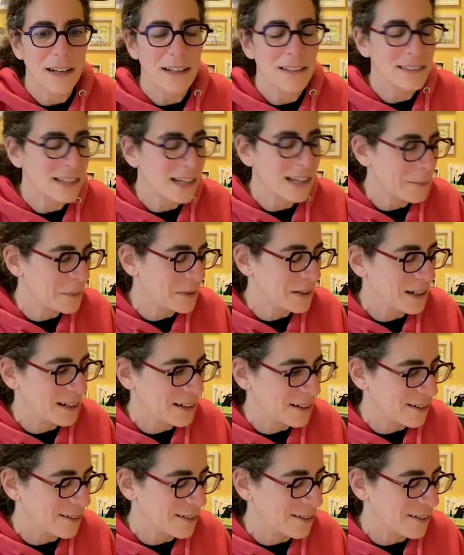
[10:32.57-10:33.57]
is
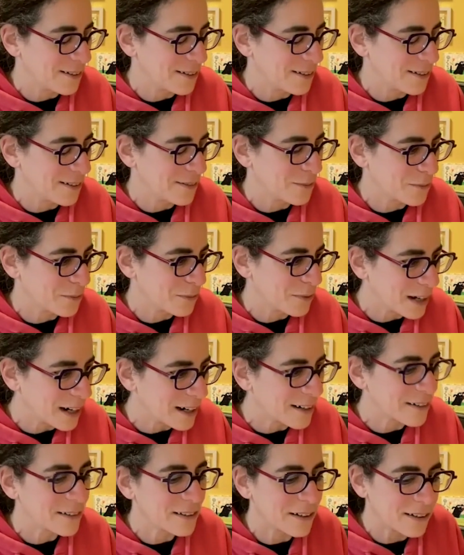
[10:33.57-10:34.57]
happening or
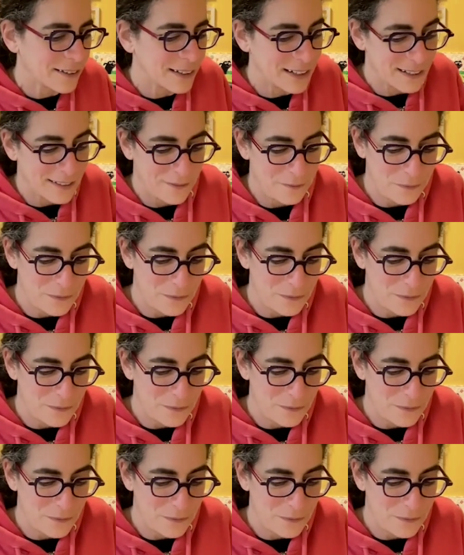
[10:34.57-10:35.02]
they're like,